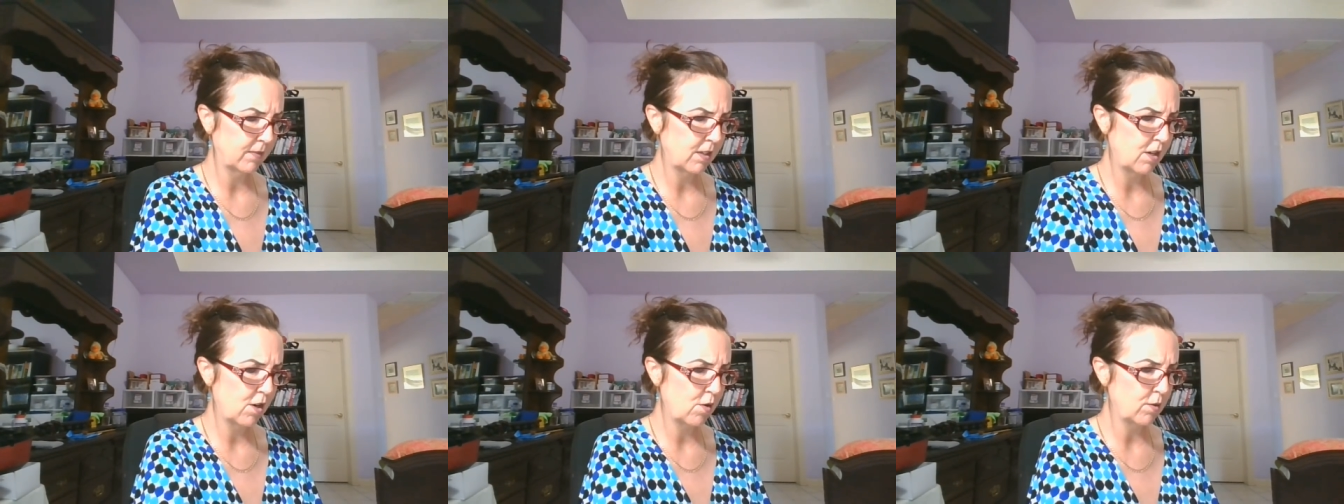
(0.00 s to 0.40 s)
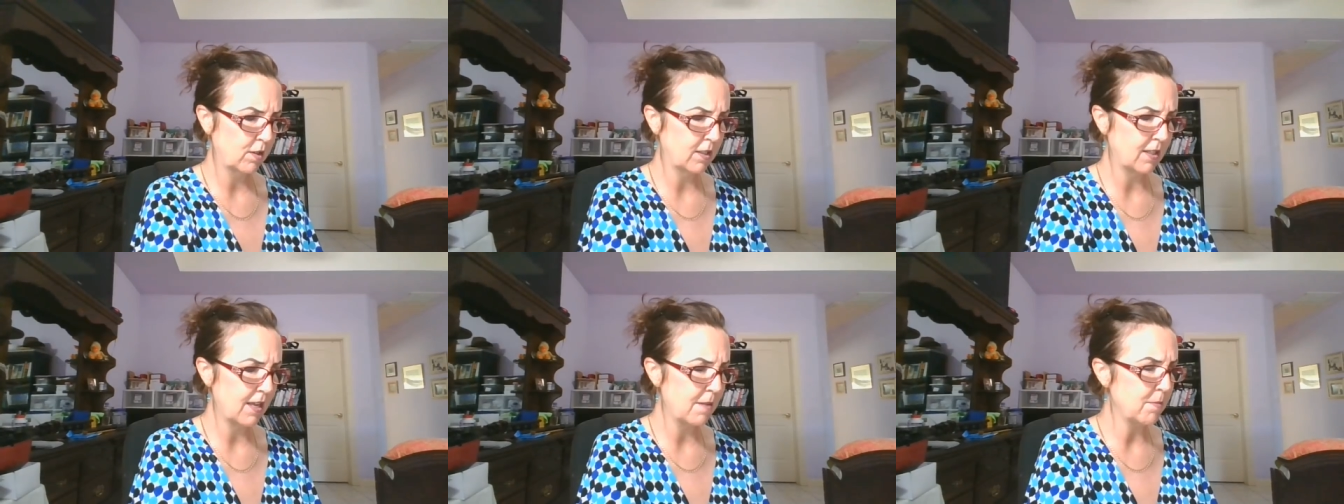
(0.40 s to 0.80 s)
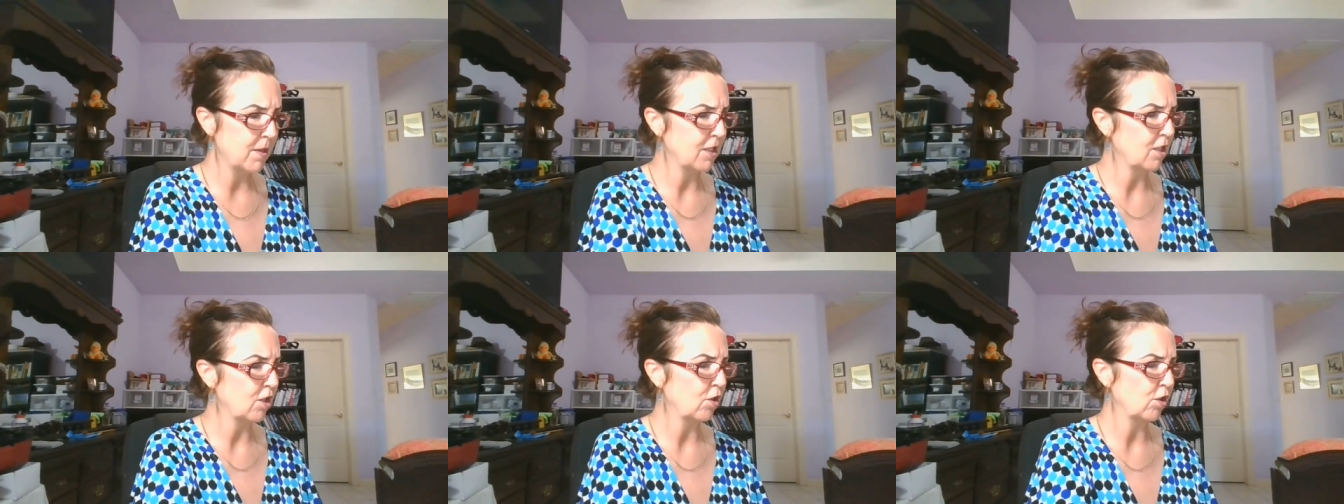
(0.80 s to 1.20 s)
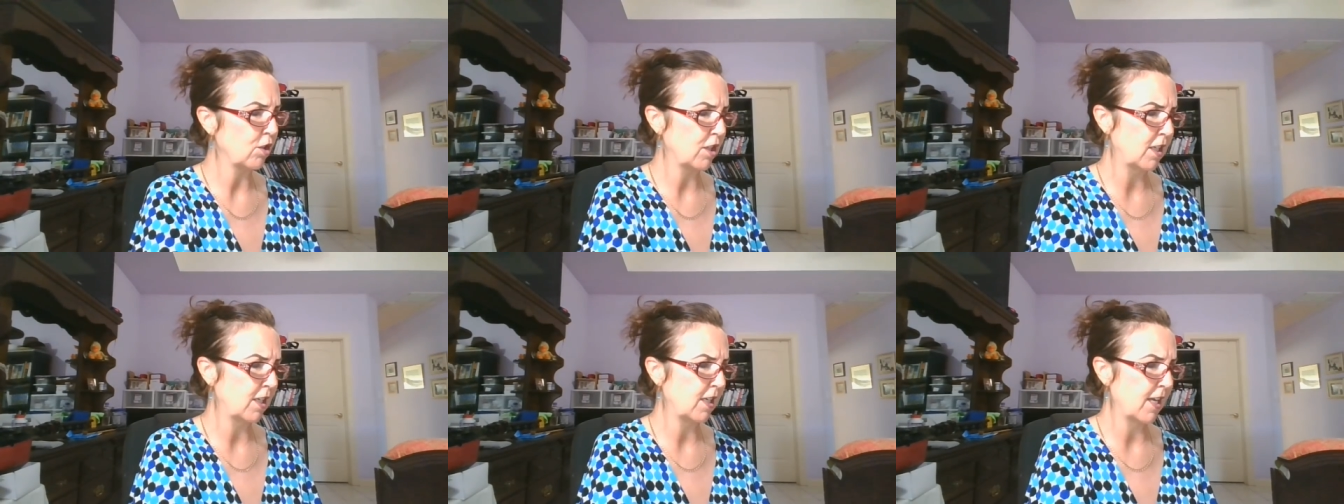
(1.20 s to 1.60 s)
You know, this
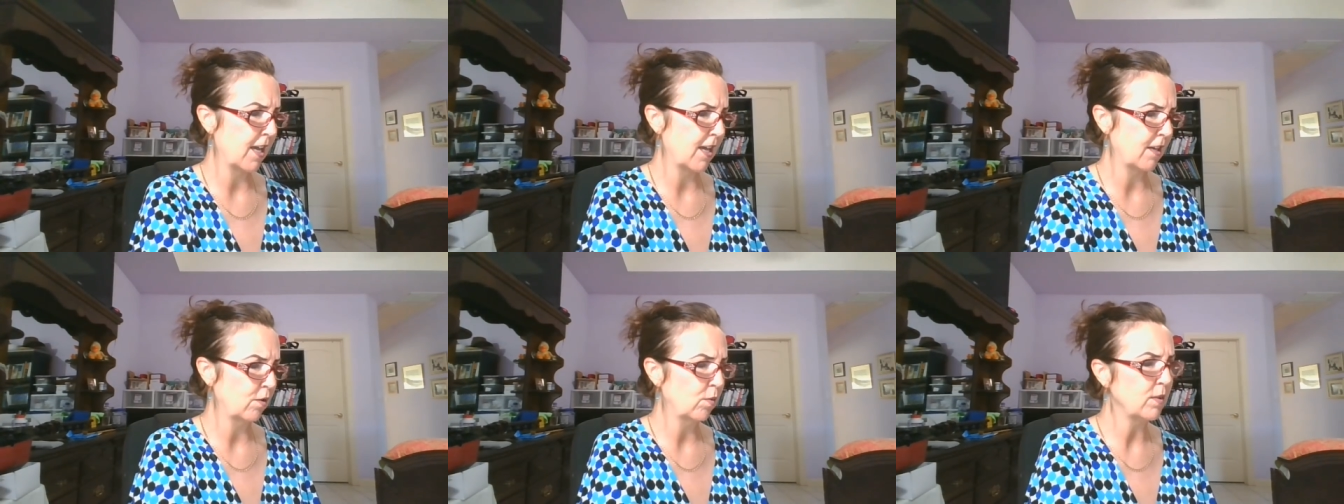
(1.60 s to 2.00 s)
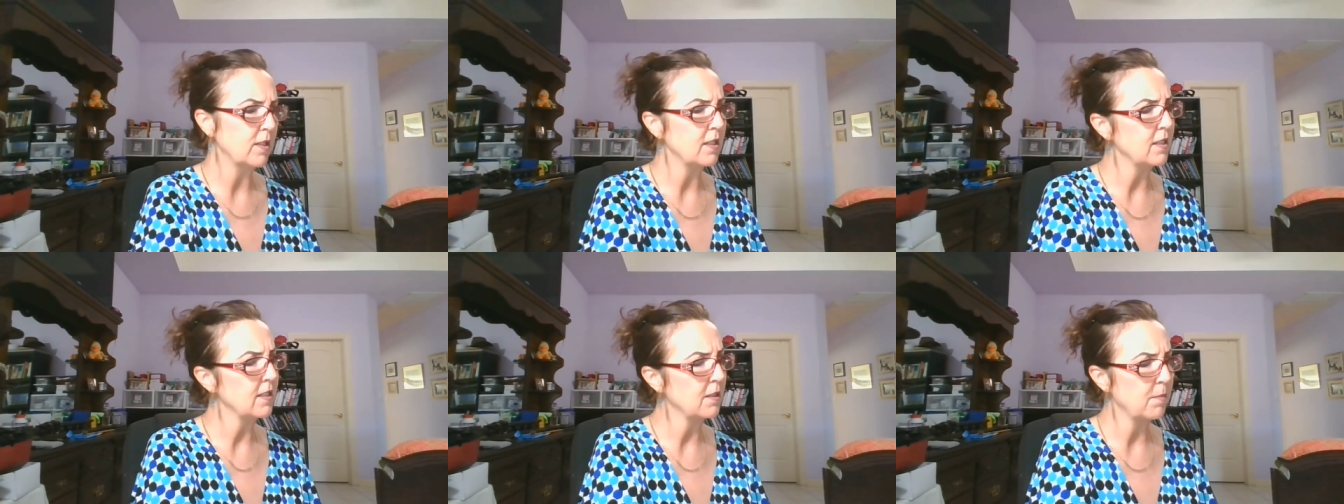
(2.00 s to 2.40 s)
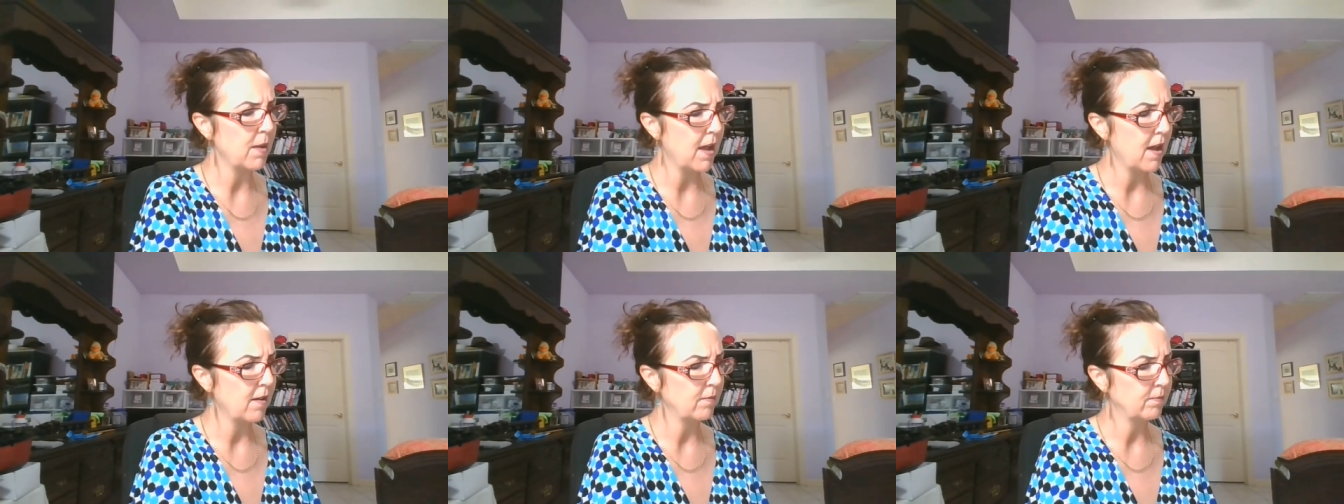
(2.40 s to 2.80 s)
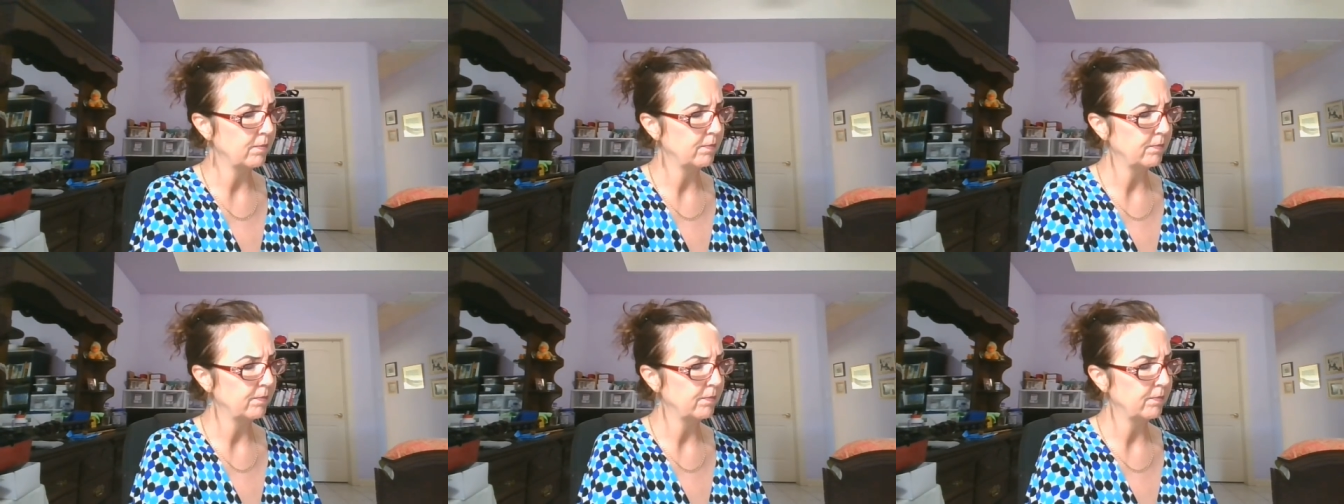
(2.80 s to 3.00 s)
MS-13 gang. What's this about?